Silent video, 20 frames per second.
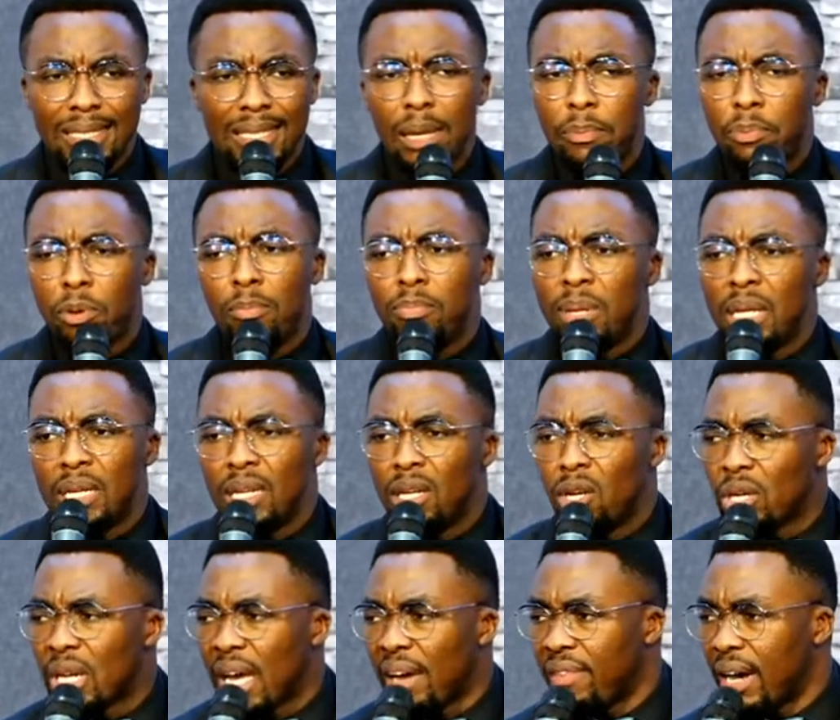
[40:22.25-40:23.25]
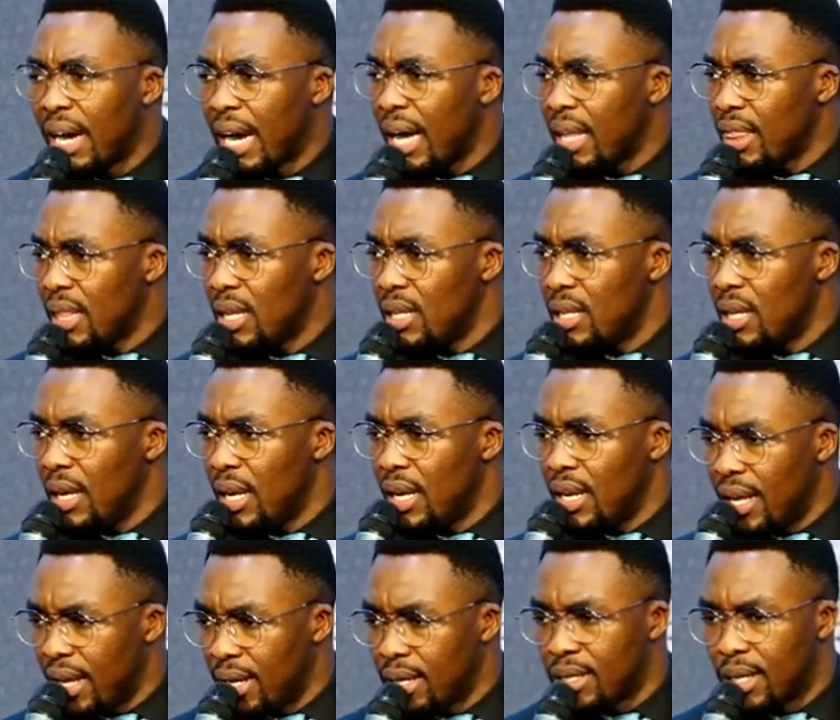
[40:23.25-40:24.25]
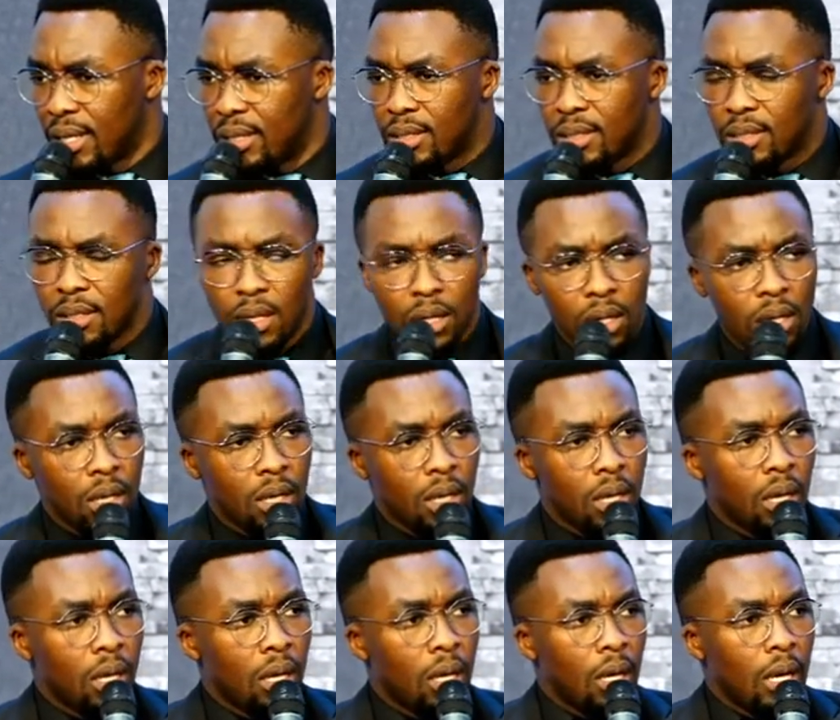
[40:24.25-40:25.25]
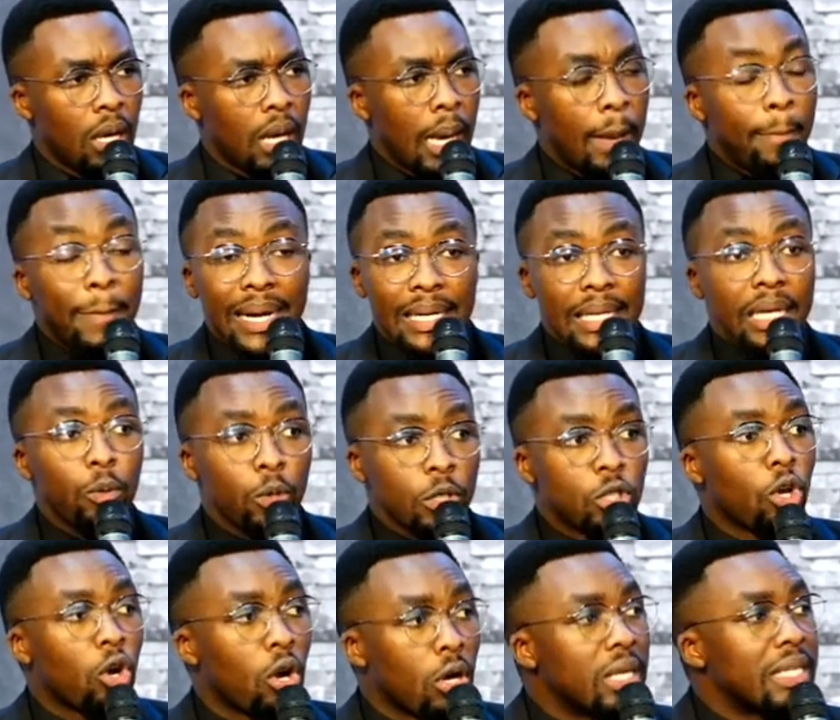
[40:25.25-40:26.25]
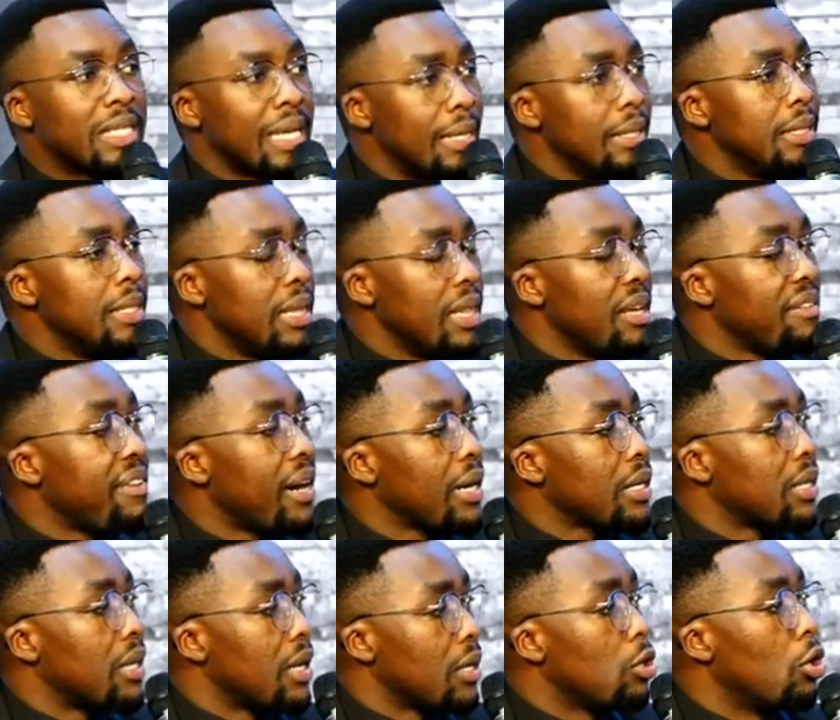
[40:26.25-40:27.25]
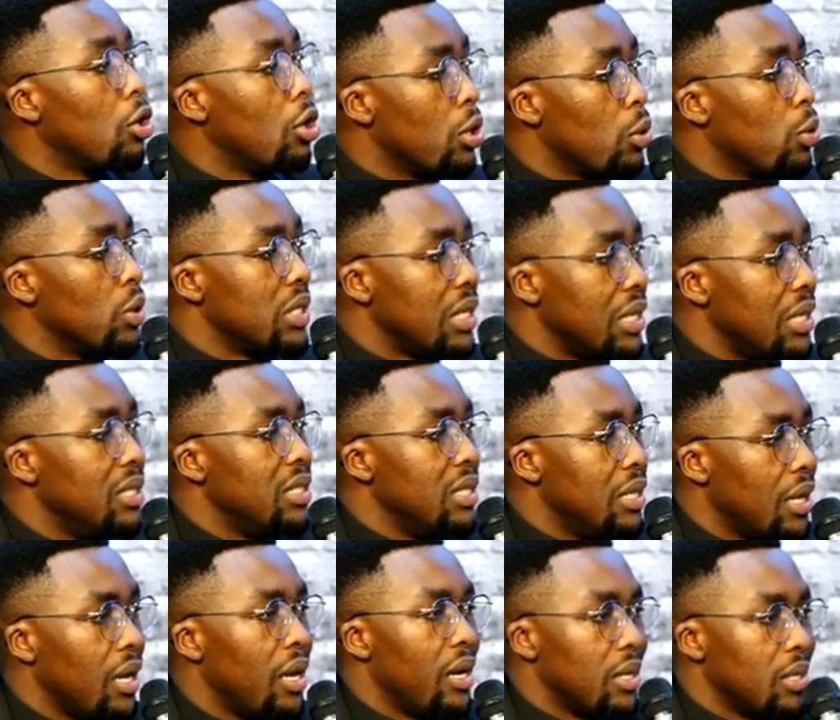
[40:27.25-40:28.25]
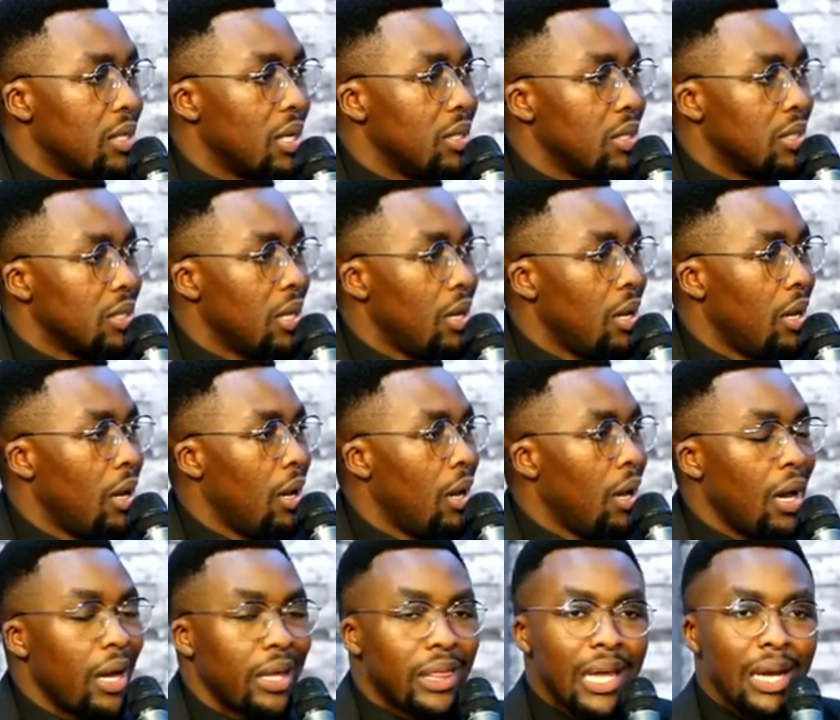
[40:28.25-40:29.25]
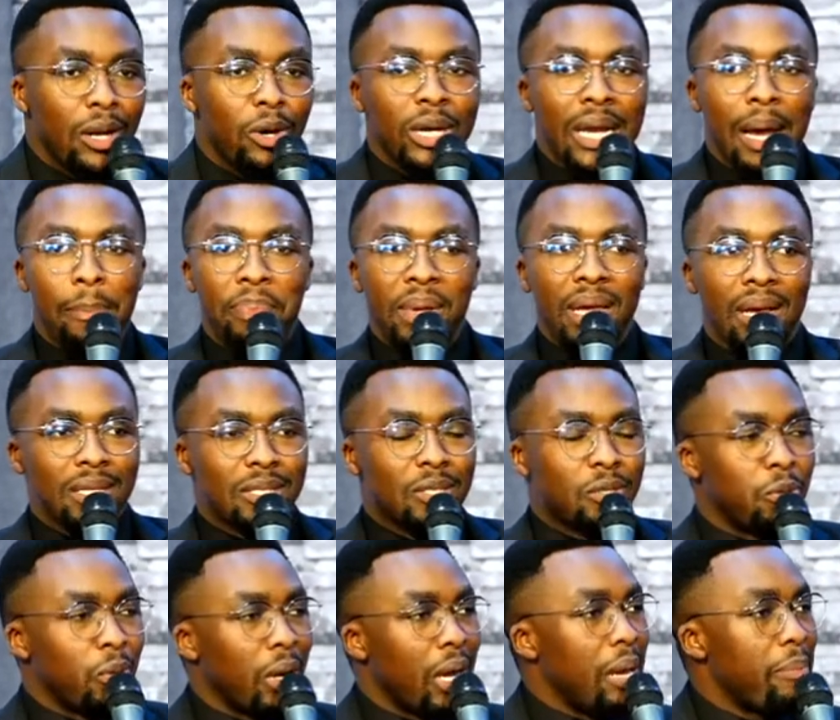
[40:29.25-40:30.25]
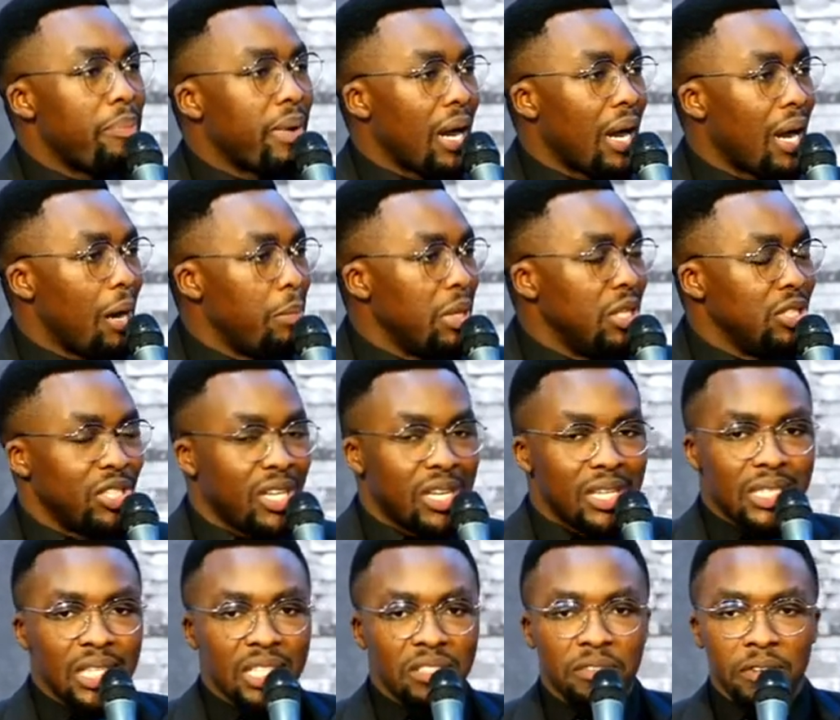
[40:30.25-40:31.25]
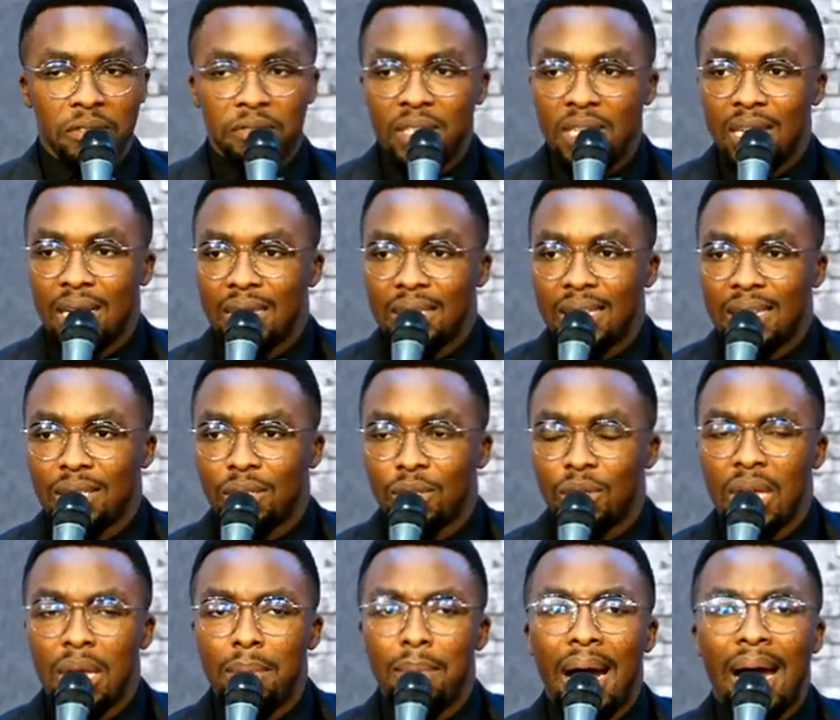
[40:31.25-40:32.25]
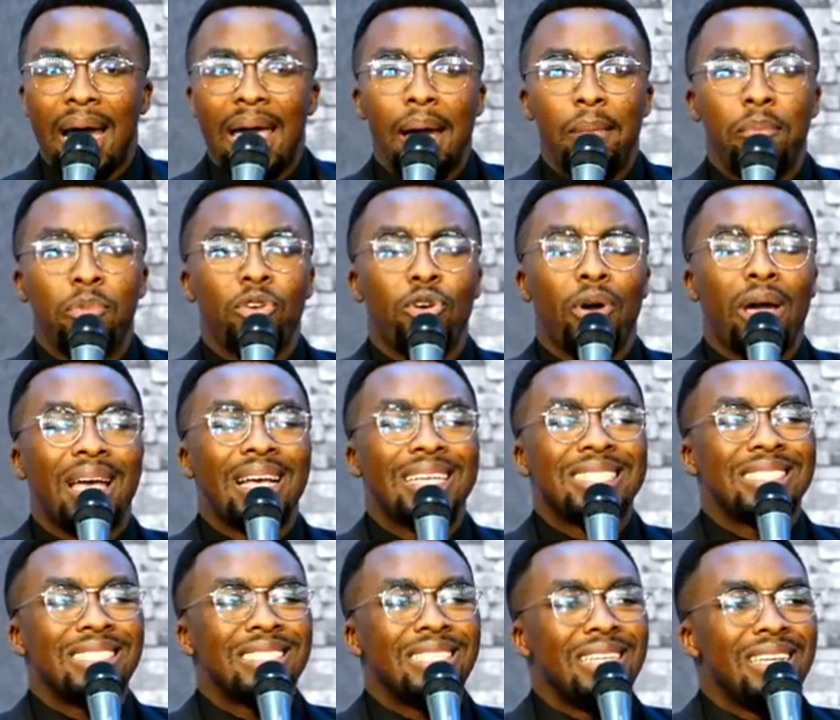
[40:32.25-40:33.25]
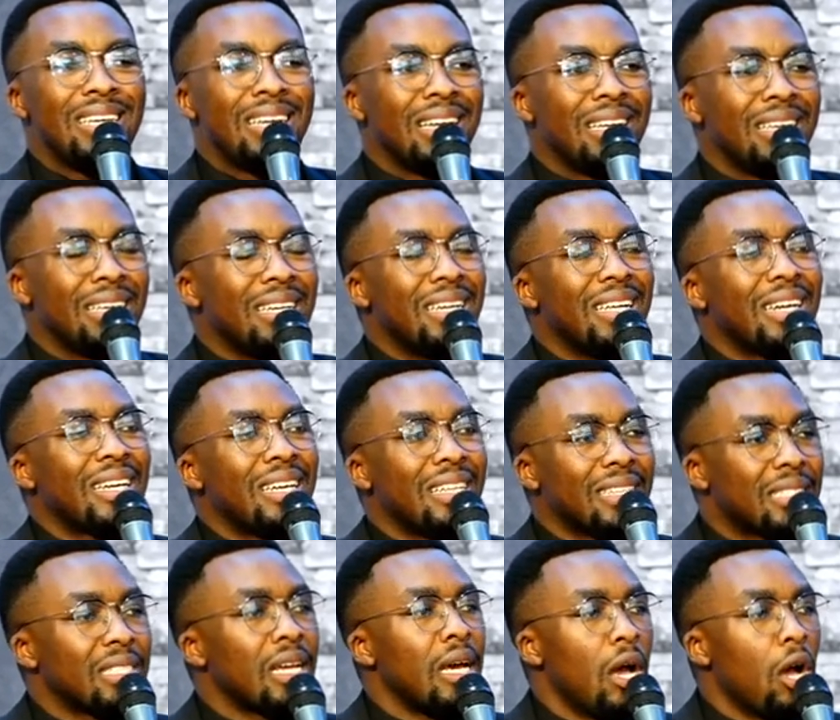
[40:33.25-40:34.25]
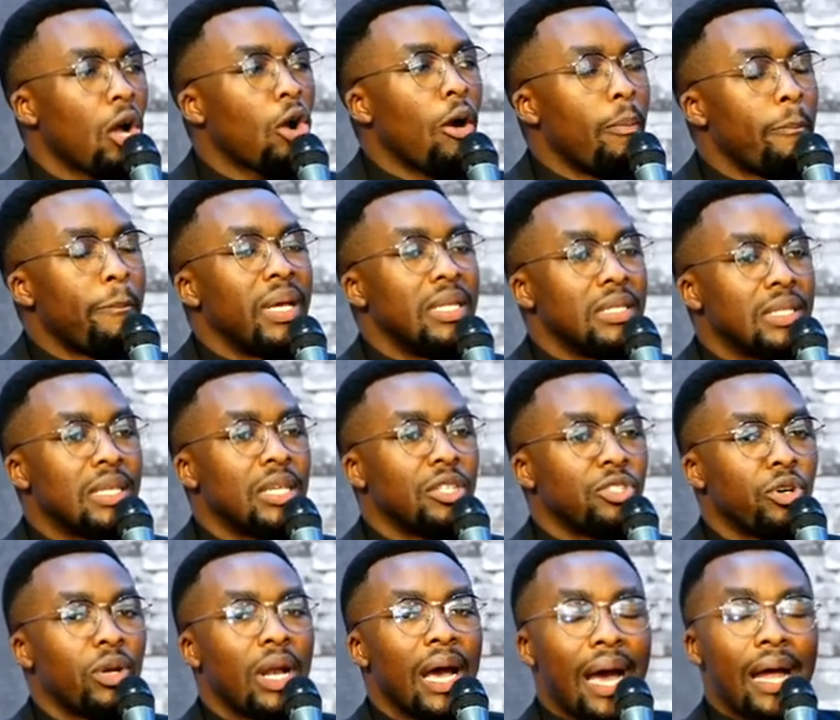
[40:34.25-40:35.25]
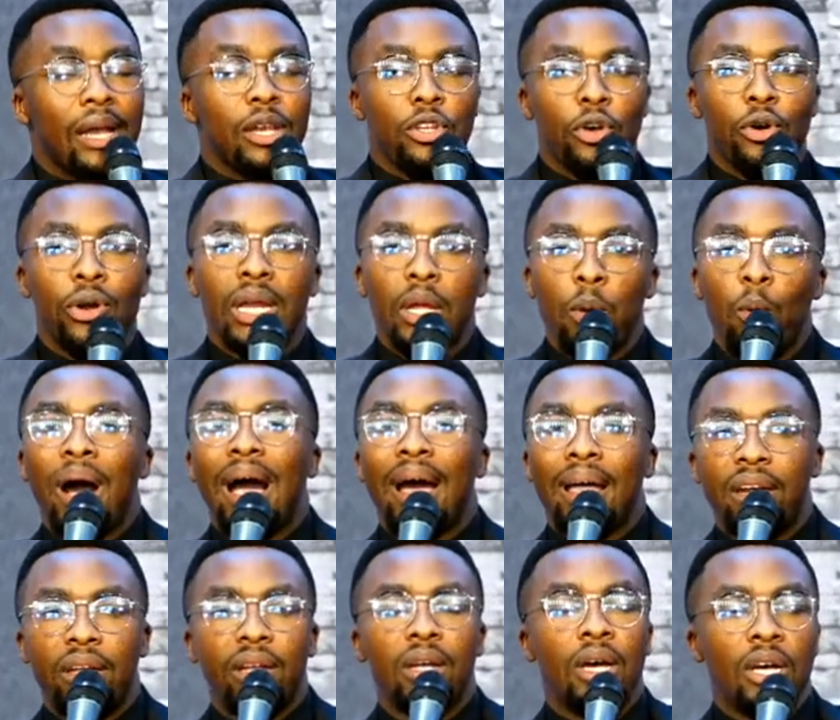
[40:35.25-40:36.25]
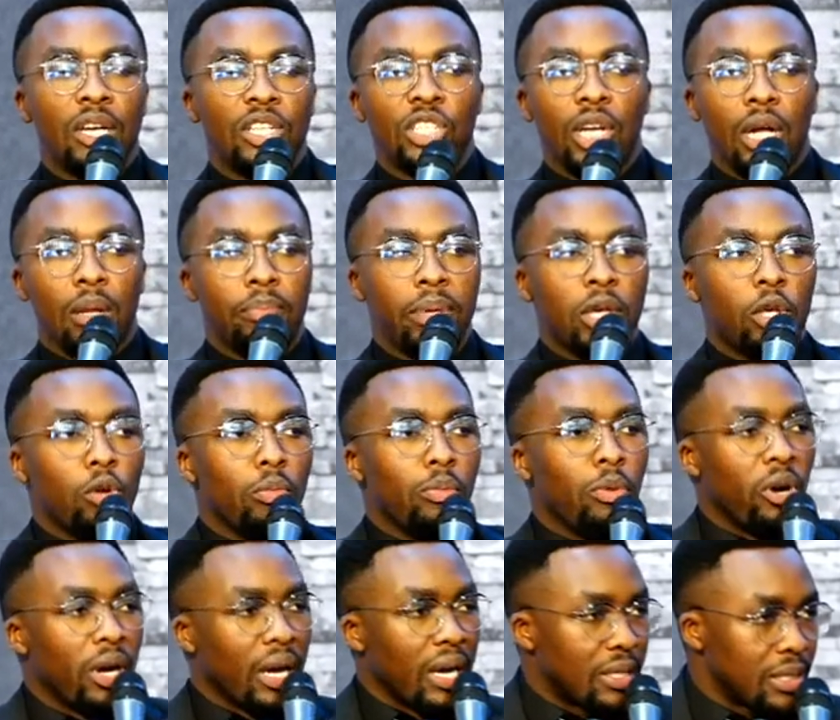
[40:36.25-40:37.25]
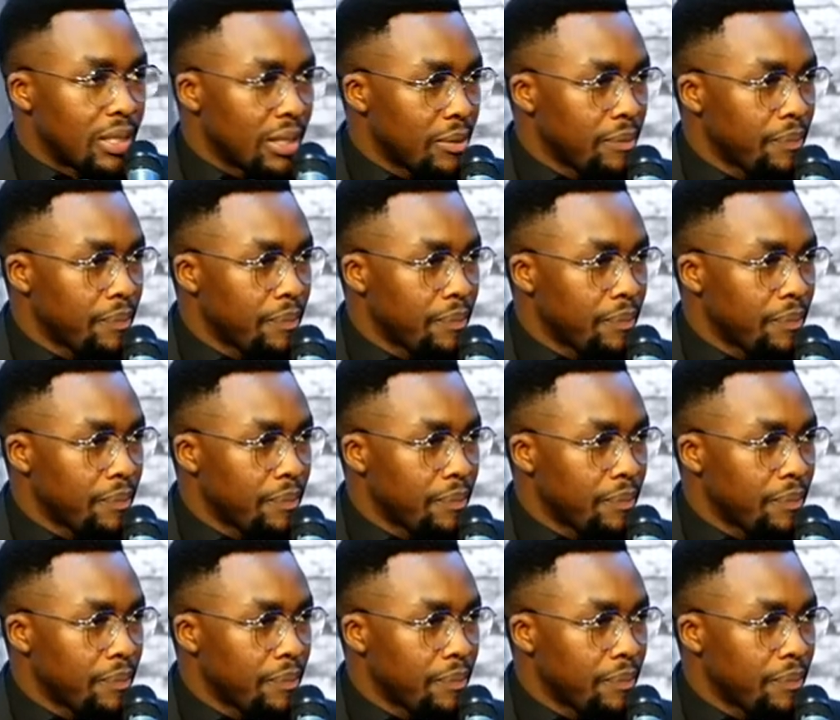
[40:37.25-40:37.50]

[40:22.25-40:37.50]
He probably did not have an earthly inheritance. But he was content in the fact that God was his inheritance. The Lord appears to Abraham in Genesis 15 and says to him, I am your exceedingly great compensation, and your reward shall be humongous.